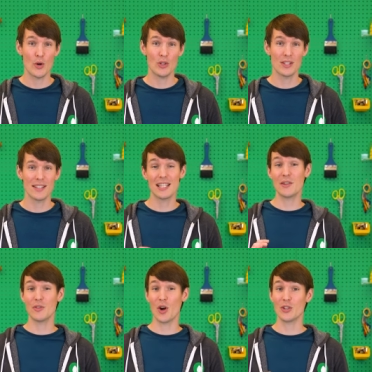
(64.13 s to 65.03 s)
ocean than
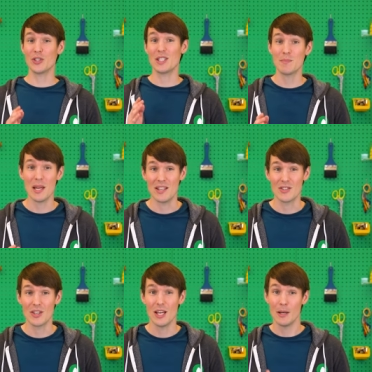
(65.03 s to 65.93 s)
have gone to
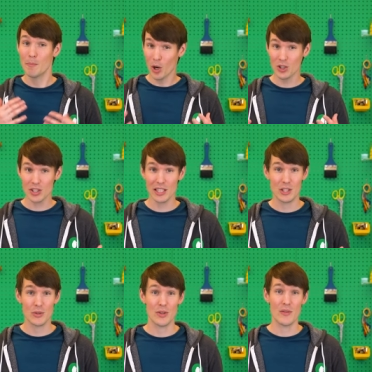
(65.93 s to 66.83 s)
space, partially
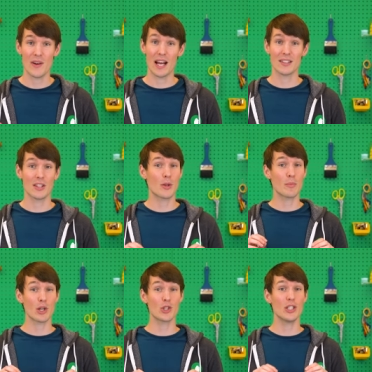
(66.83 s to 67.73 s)
due to the fact that the
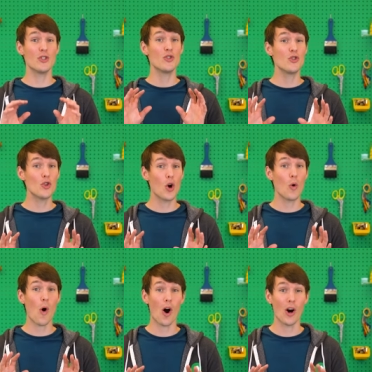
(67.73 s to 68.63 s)
pressure is
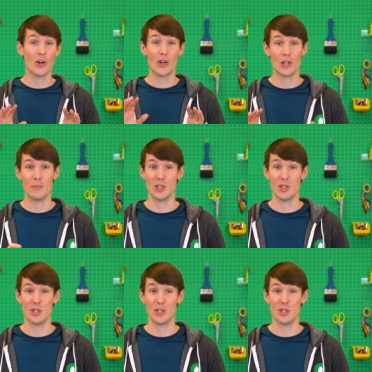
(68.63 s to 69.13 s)
so hard on